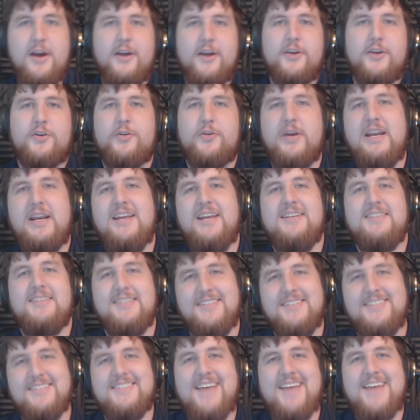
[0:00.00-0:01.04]
Greetings
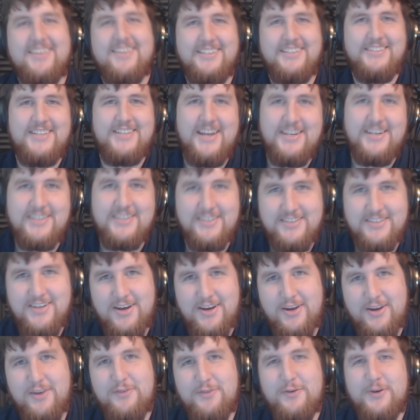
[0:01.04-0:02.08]
and salutations to
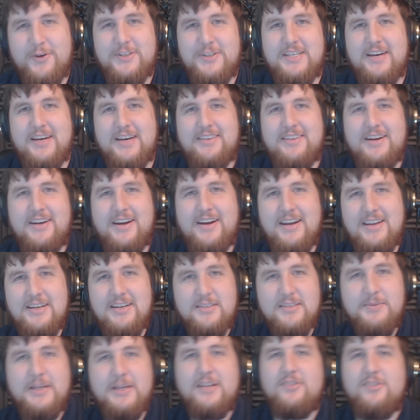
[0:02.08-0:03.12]
all you folks out there. It
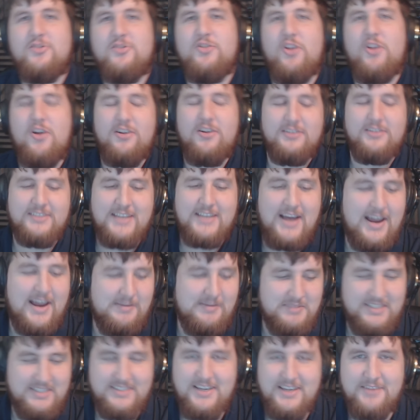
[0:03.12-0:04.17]
has been a long time
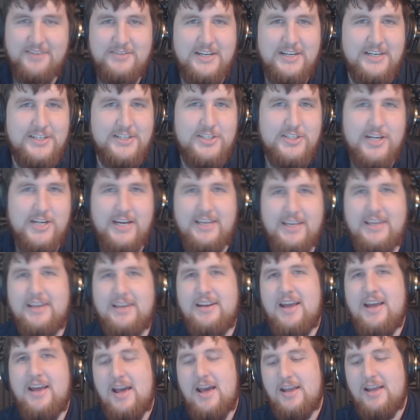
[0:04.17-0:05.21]
since I've done a check-in,
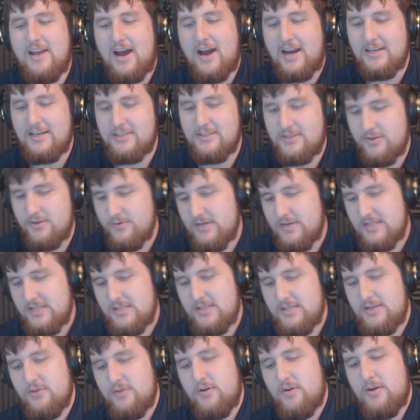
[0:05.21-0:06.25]
and I do need to
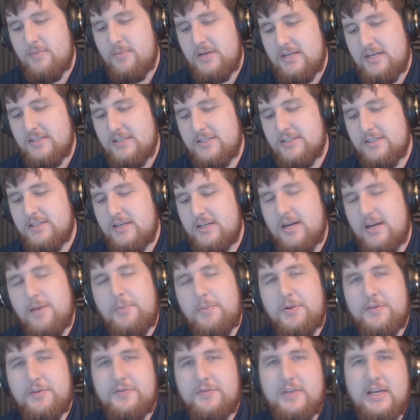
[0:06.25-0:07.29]
do one because there's a
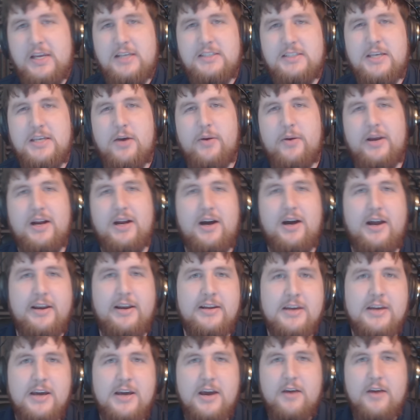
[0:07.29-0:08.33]
couple of things going
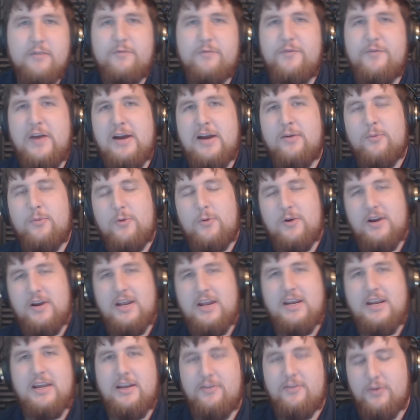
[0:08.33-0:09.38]
on. Fair
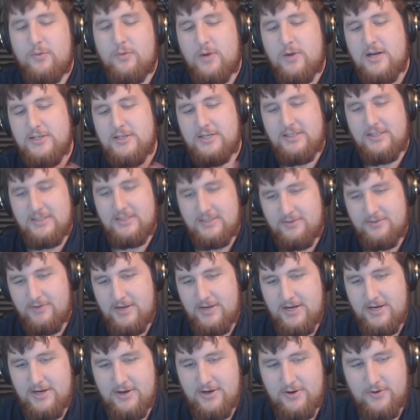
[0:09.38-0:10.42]
warning, if you're watching this
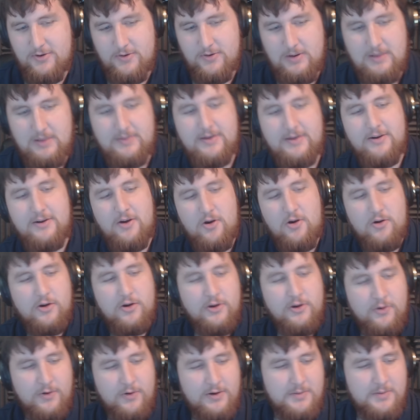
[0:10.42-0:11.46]
video, there are
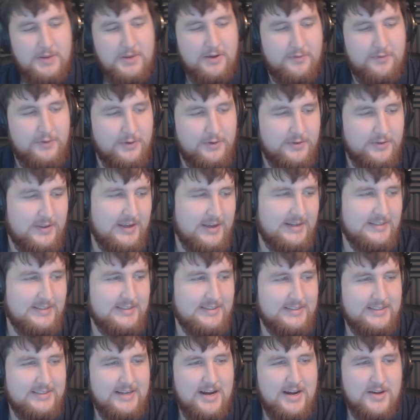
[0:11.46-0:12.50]
going to be a few things
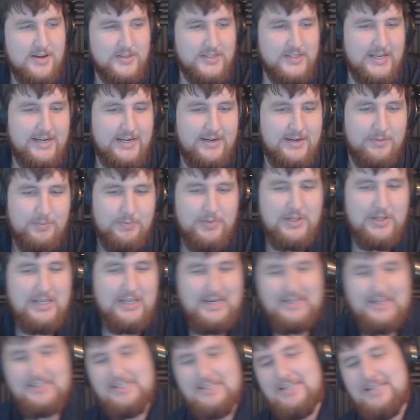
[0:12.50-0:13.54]
that sounds like
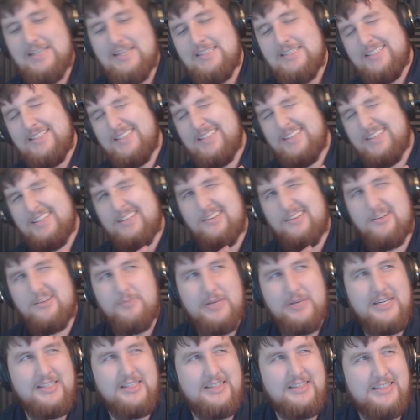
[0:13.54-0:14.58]
complaint. It's gonna
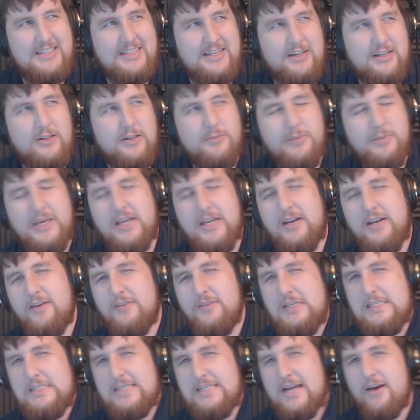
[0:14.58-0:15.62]
be a little bit of
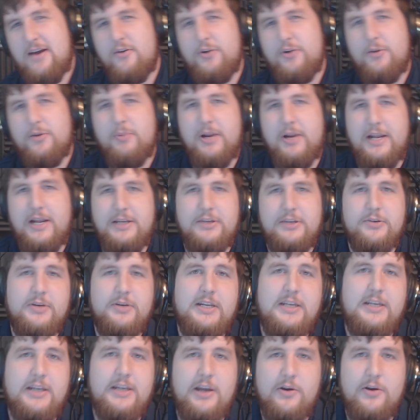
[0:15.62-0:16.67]
a downer, but I do
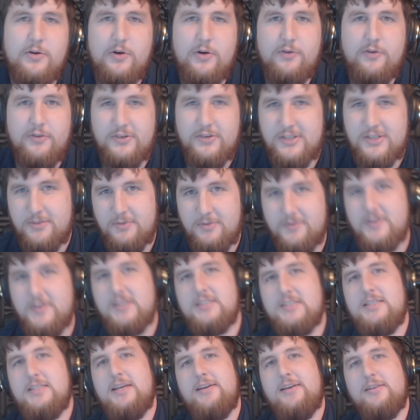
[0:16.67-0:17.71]
need to go over some of
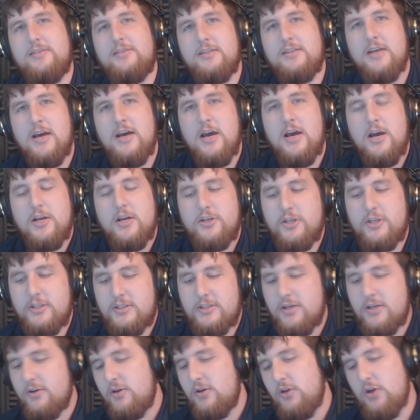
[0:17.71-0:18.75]
these things just
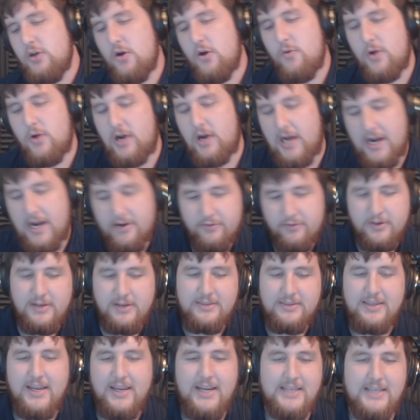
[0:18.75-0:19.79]
so you know where
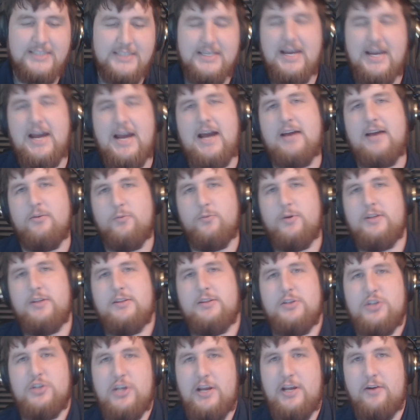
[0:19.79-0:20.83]
everything is at with
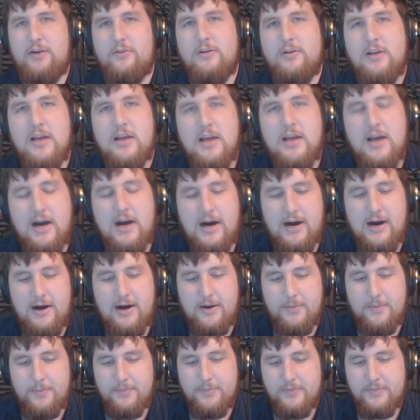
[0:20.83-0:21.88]
the channel.
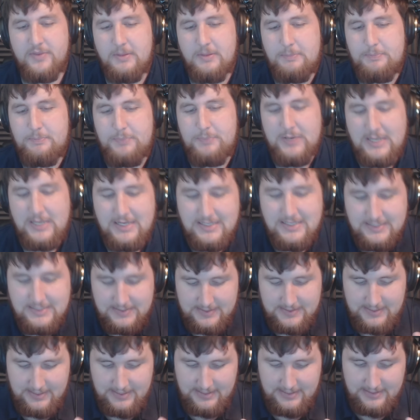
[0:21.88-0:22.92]
Um, the
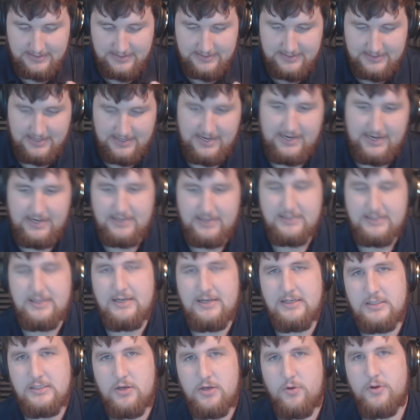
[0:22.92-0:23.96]
biggest thing that
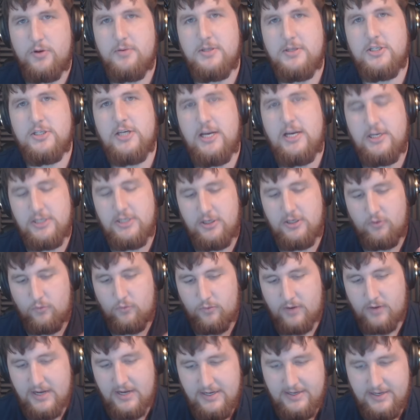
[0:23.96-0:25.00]
is going to be changing
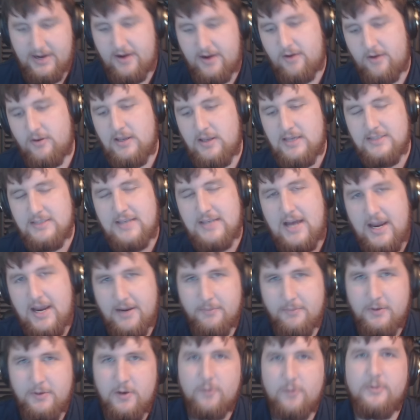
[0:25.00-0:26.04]
right now is
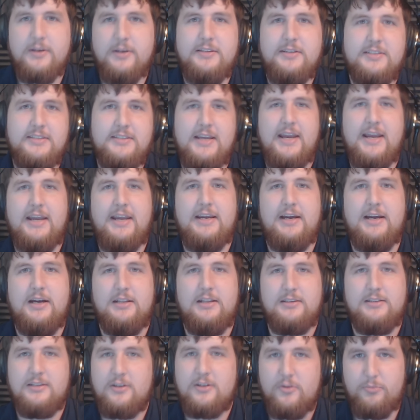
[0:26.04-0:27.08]
I'm going to take a
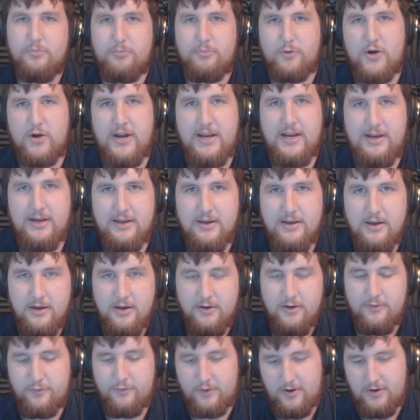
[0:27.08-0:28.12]
little break
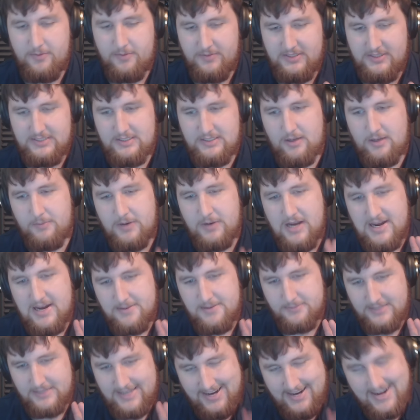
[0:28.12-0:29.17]
from the
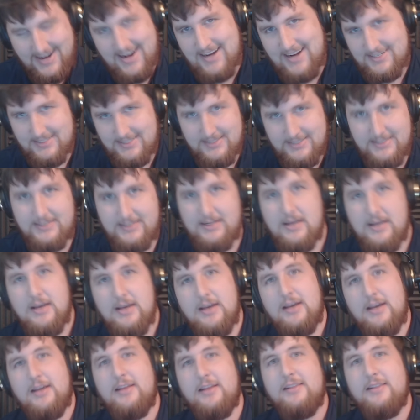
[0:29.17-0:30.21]
SupCom casts.
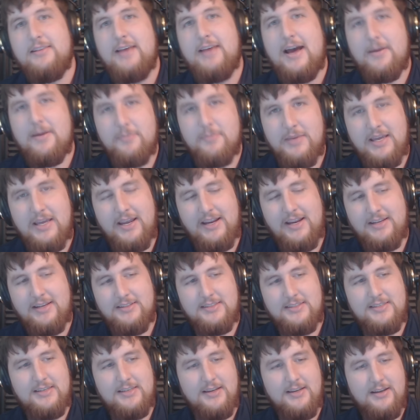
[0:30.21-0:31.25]
That
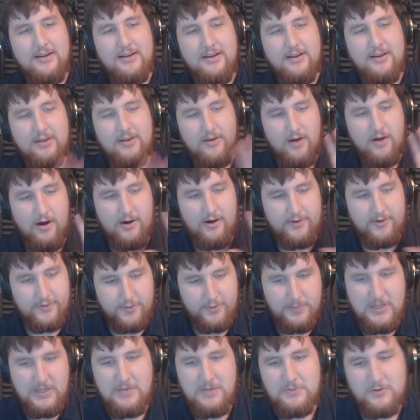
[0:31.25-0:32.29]
means other
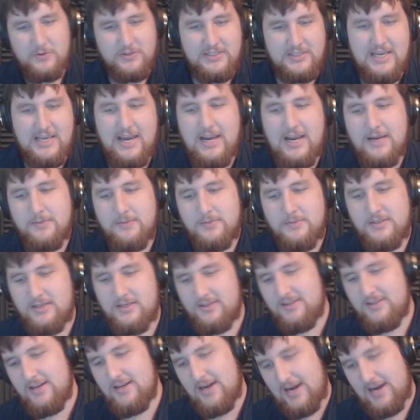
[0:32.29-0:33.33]
people's games
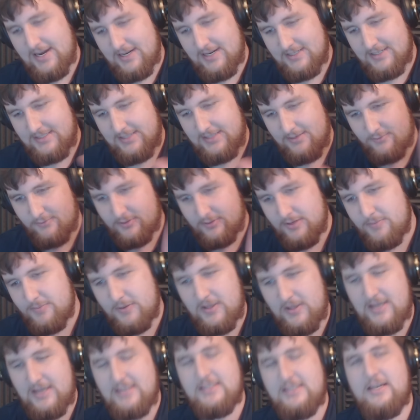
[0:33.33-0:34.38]
that I get sent
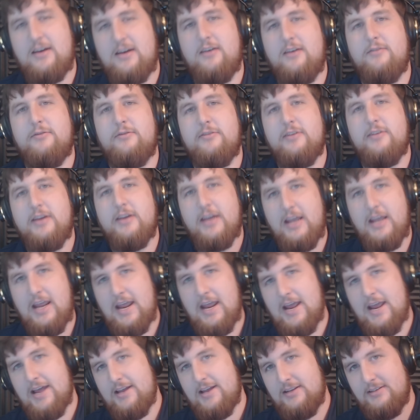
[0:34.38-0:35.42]
replays of
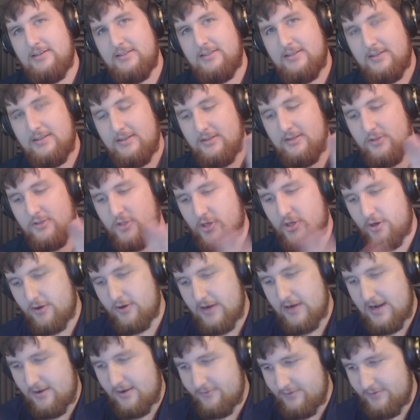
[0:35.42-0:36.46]
and
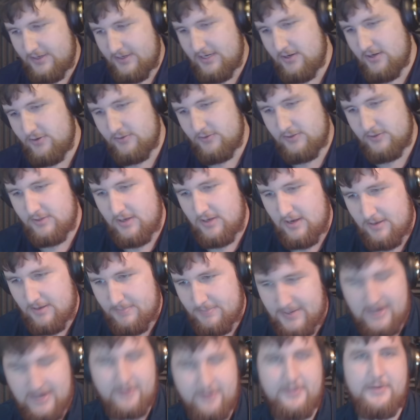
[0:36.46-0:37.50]
churn out videos
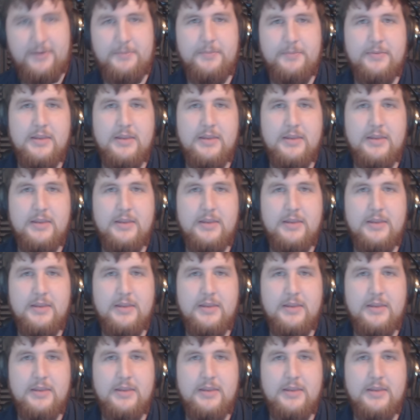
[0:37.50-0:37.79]
about them.